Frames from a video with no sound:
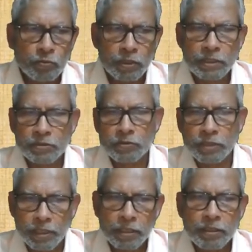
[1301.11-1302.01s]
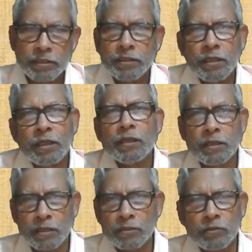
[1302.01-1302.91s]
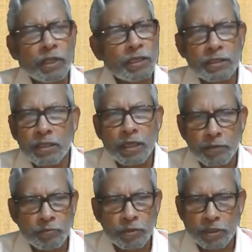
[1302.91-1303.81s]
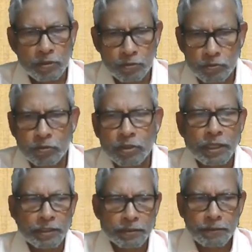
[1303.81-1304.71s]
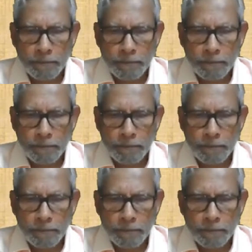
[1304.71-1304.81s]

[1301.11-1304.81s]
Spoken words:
One is your Dehradun, and there are also created.